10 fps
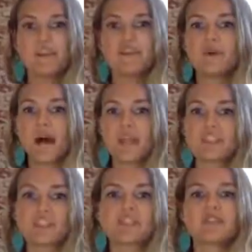You
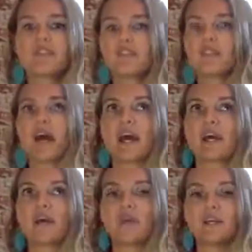actually feel
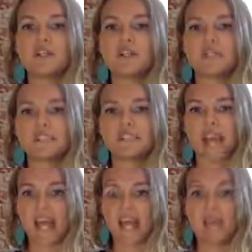like what you
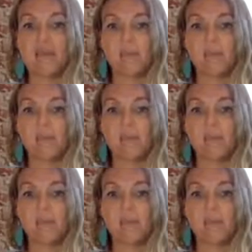say